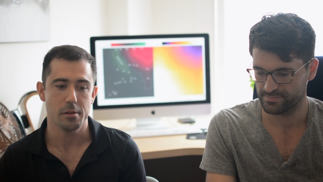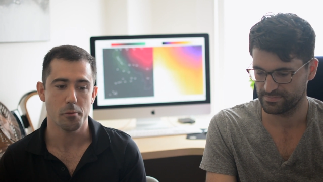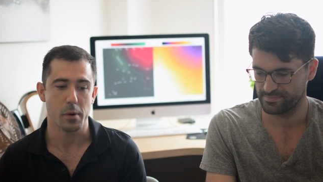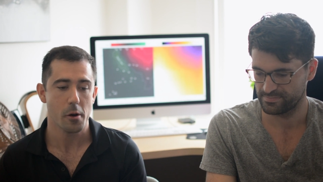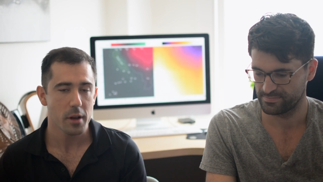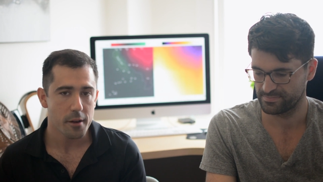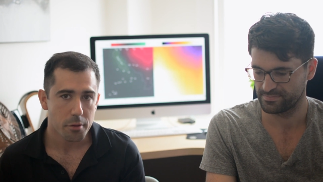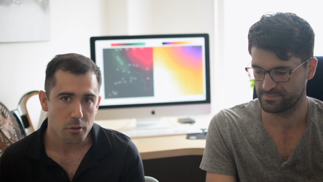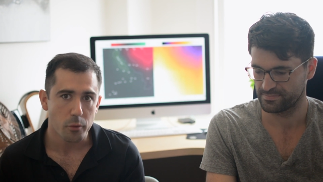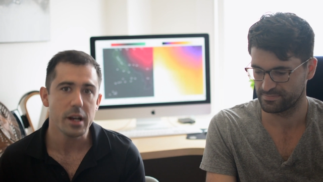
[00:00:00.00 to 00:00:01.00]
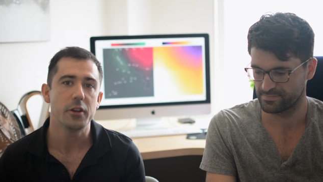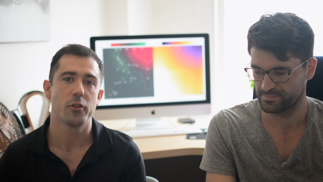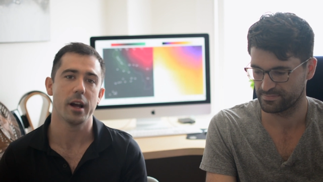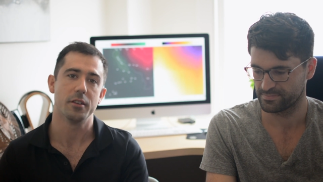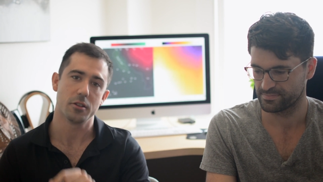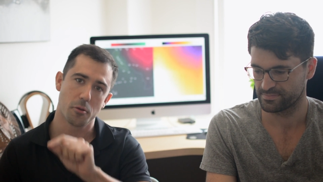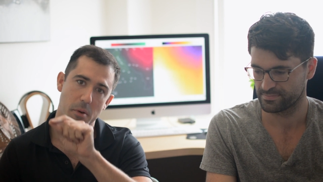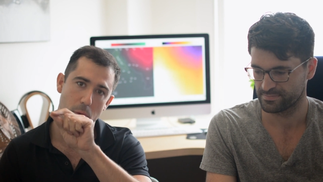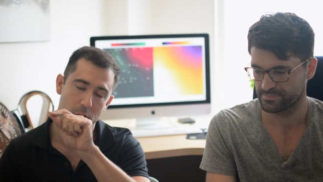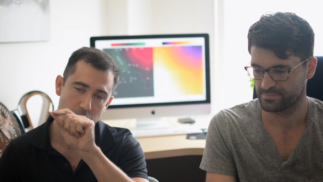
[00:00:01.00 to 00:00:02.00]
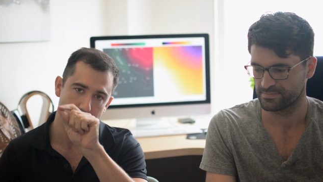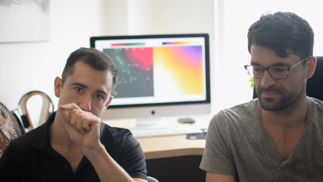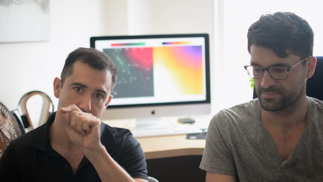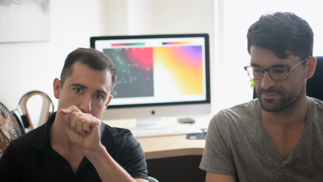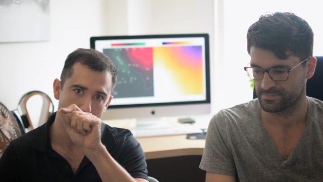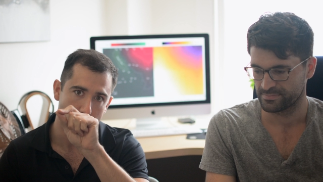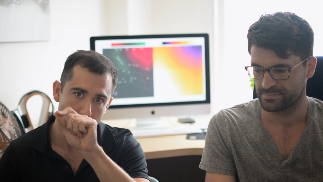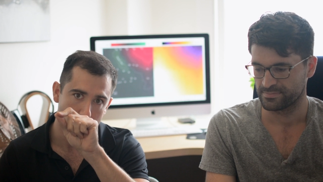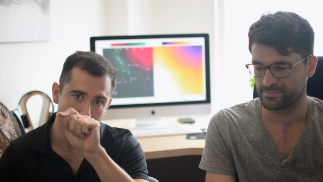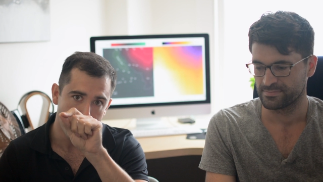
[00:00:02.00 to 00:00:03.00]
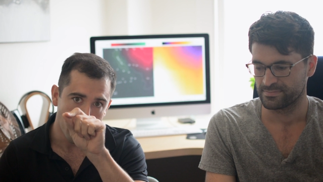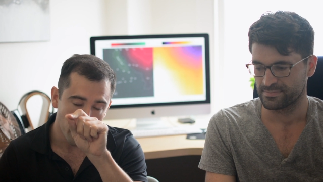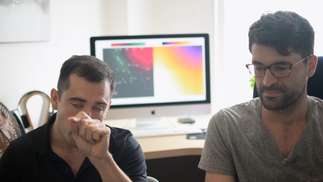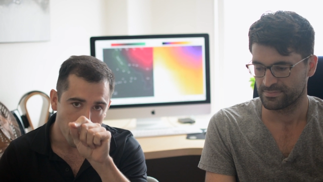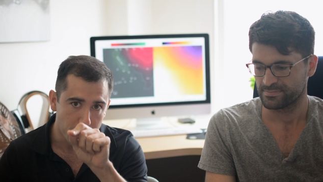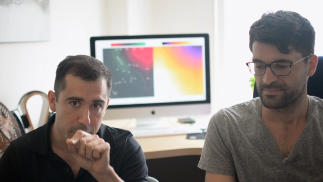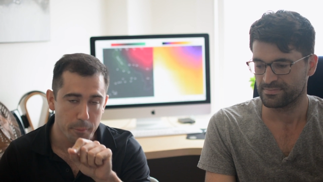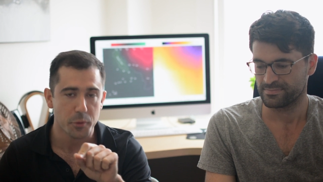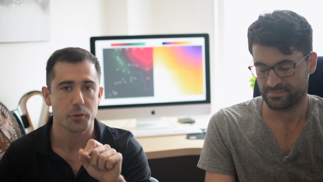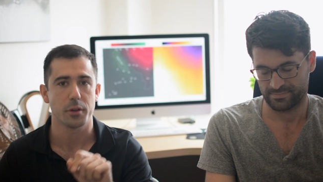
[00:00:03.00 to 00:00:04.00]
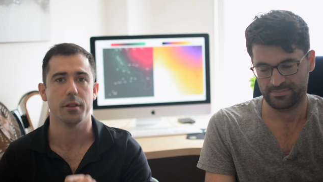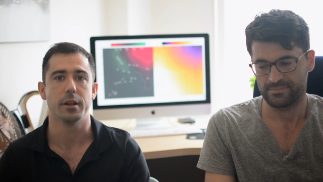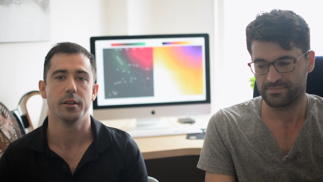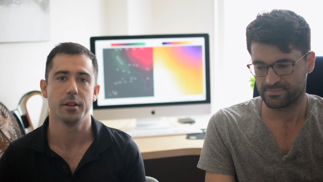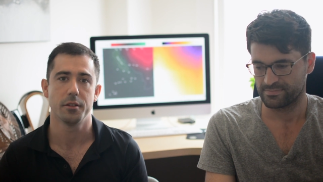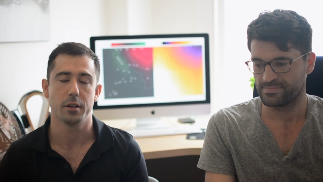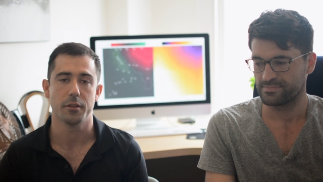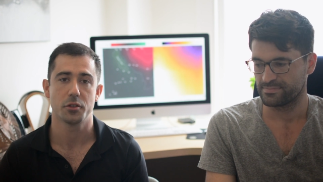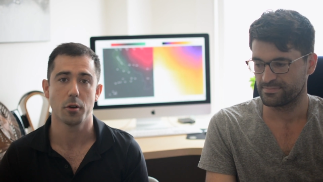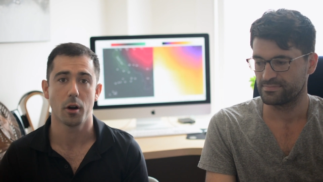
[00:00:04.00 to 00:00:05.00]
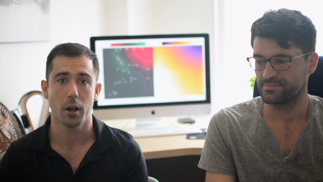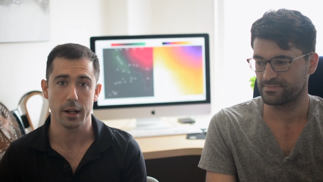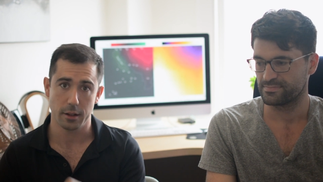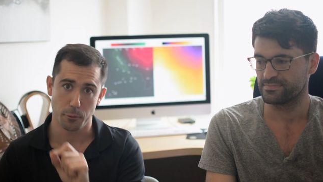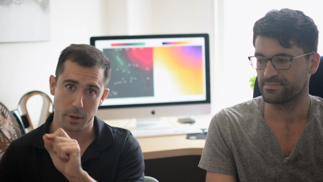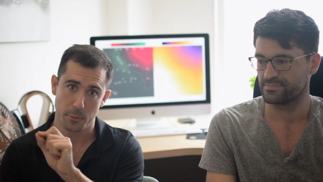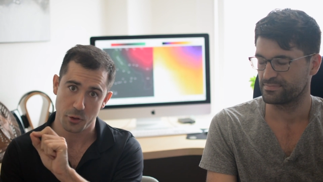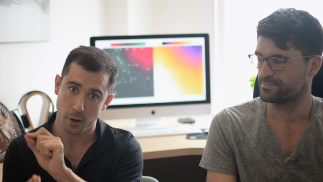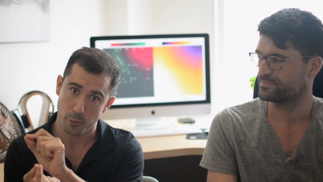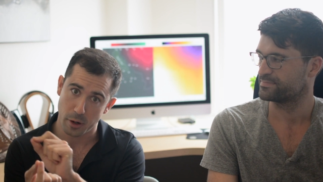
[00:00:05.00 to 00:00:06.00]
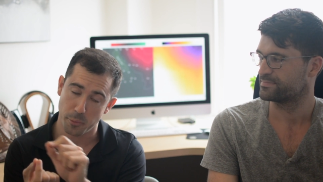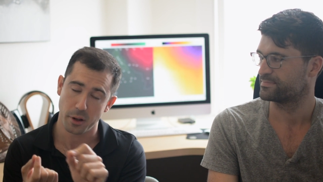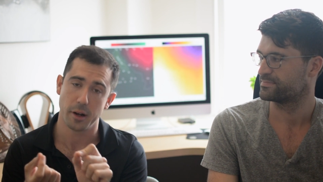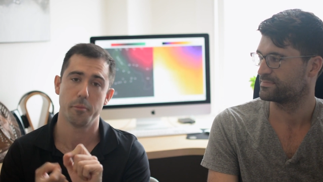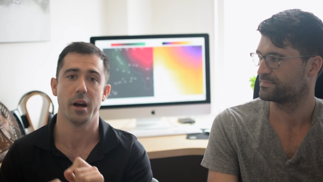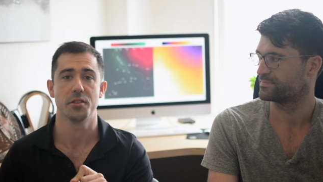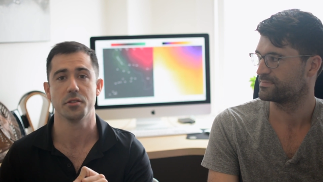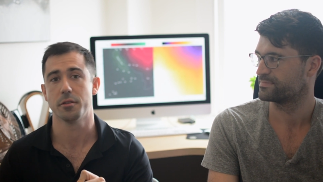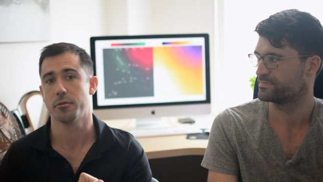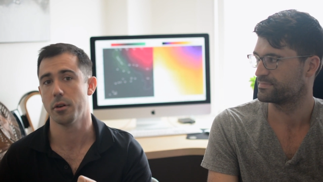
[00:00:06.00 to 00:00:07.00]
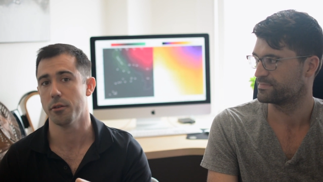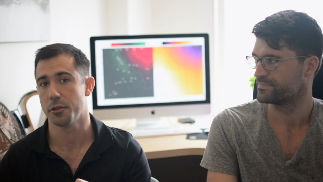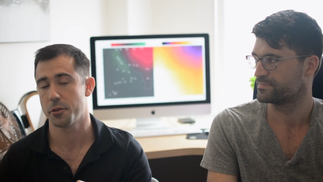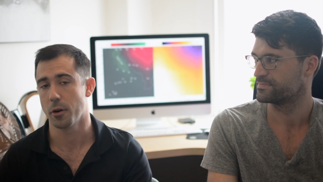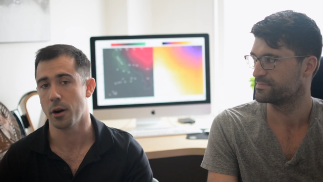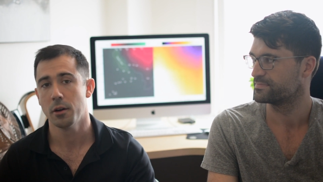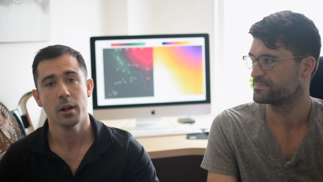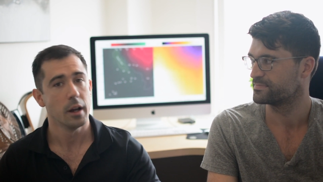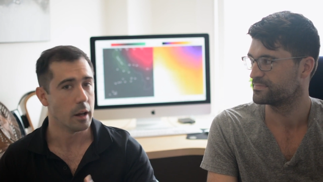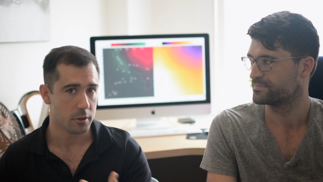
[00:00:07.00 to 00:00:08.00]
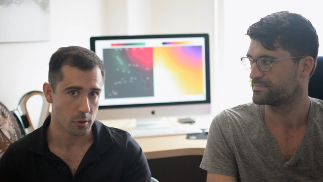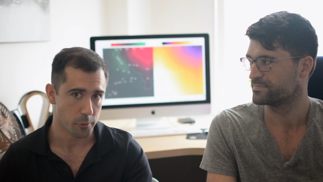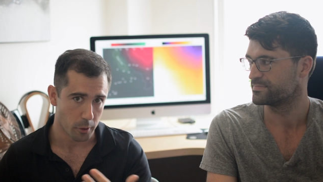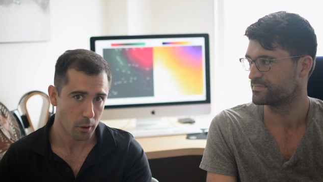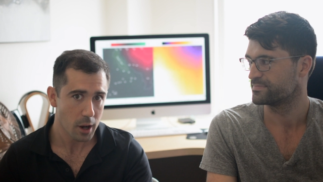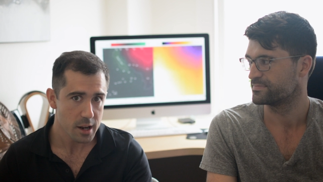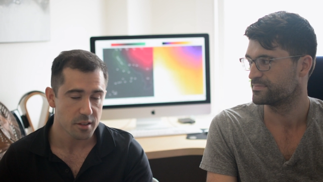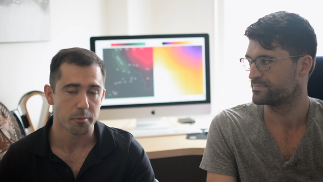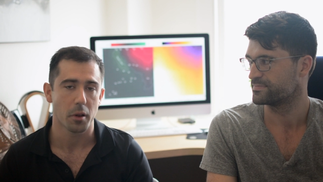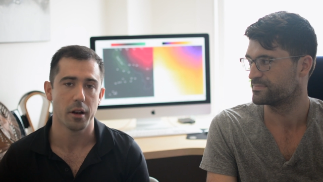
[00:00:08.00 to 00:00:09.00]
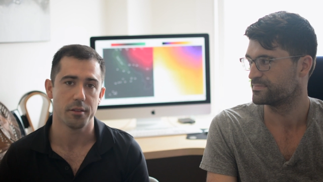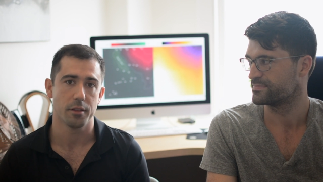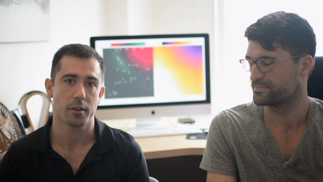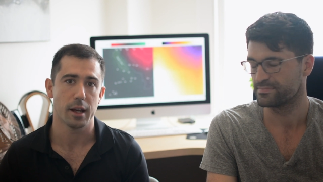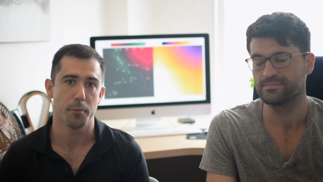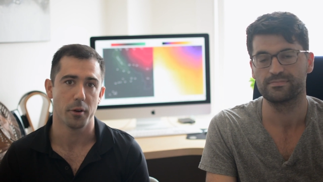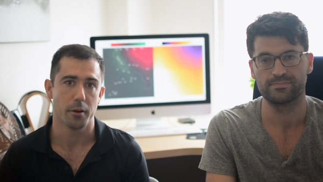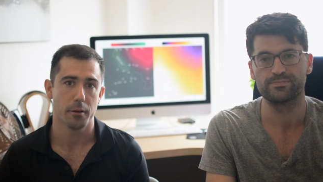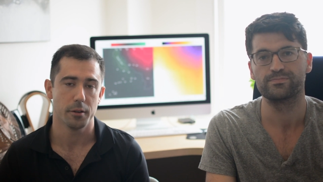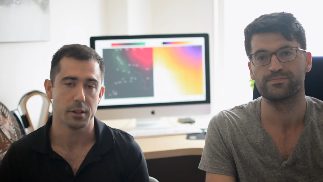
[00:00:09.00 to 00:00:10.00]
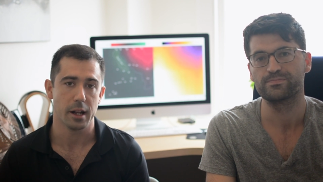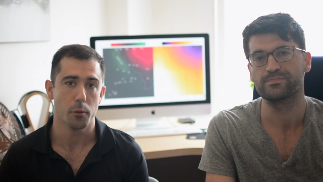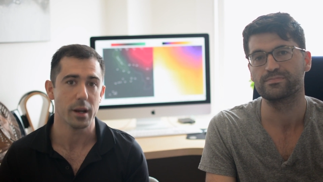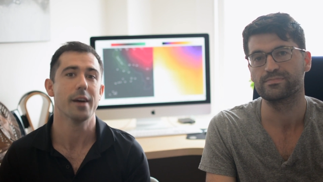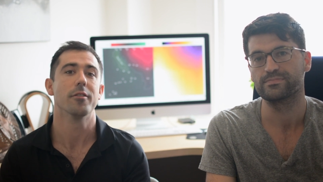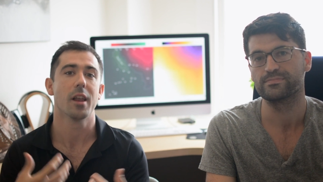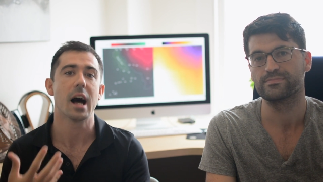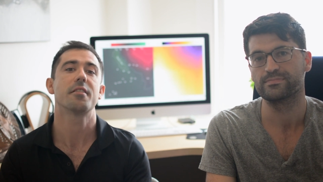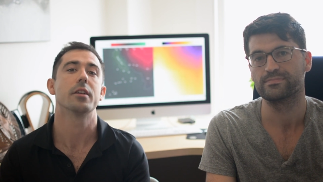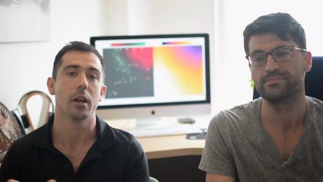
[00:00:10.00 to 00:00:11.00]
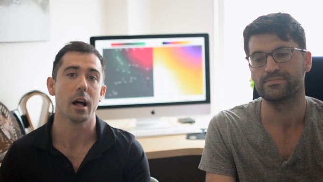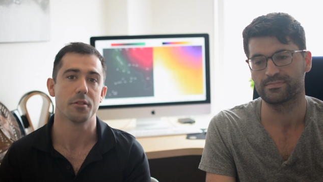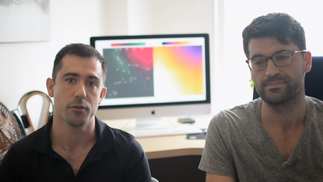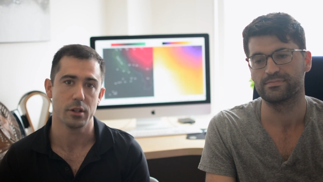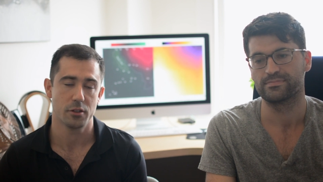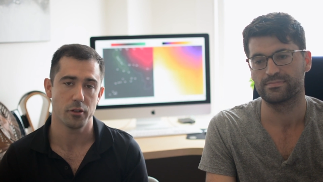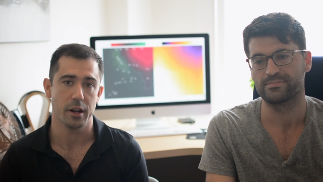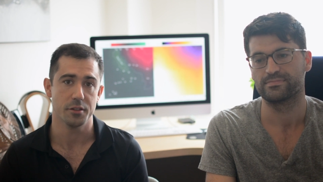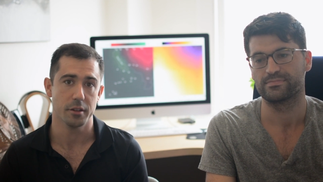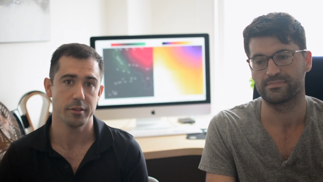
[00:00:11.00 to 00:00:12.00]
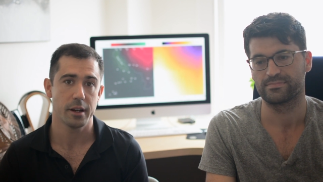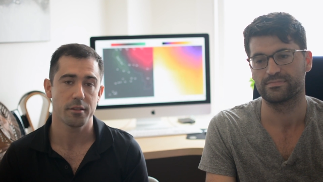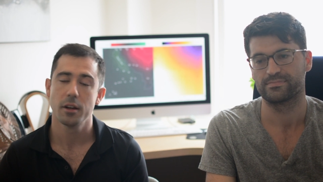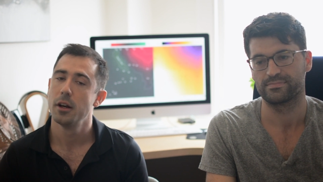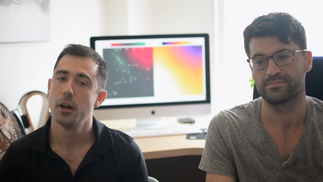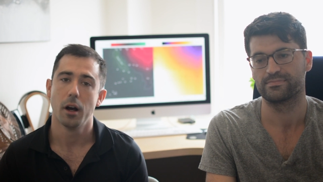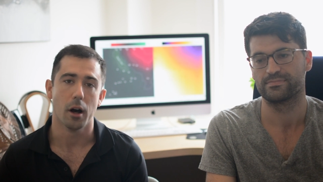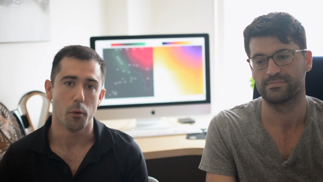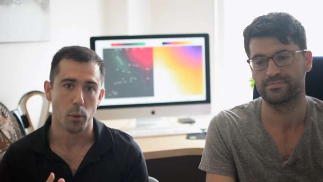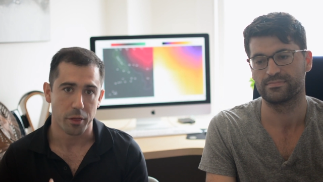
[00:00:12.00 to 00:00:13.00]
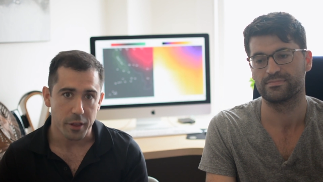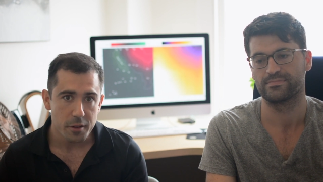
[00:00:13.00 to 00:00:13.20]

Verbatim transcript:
Speaker 1: we only have 3 transits. Remember, transits are the little dips in the intensity of starlight that we observe when a planet passes in front of the star. And so for lots of planets in the Kepler data, we have lots and lots of these transit events. With